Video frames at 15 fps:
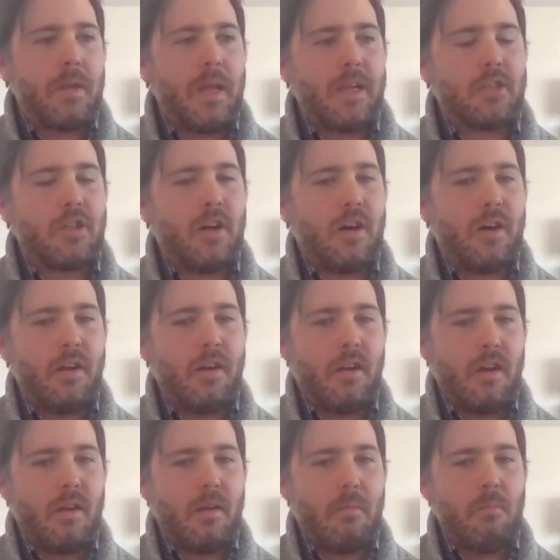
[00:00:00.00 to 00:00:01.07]
takes
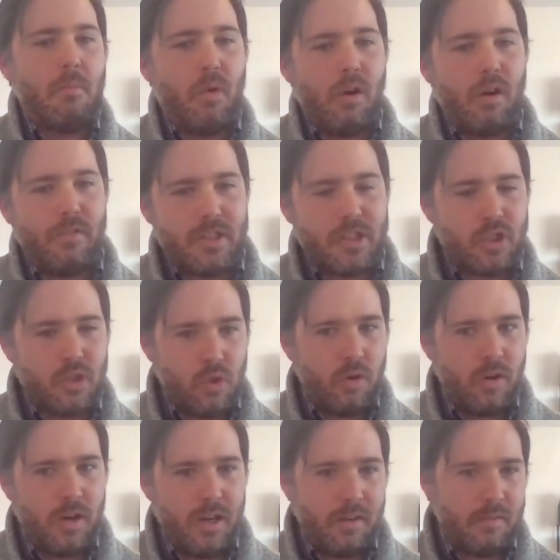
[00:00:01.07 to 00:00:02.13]
on more of a
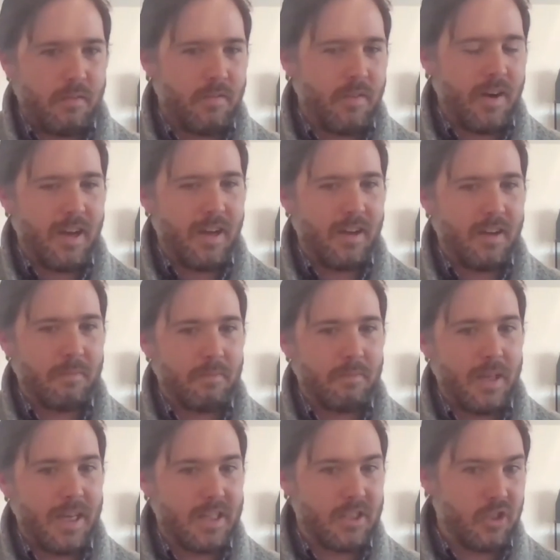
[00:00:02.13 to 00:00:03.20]
story via
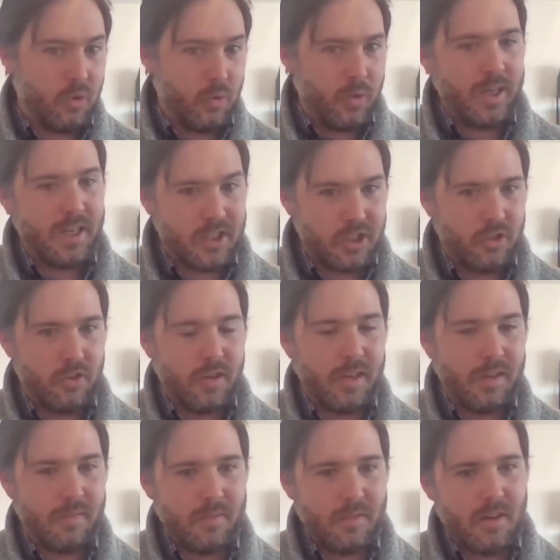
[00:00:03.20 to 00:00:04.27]
its own
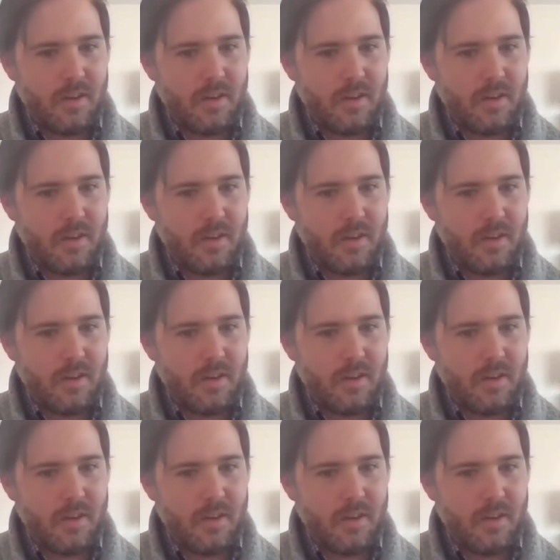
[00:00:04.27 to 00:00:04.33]
history,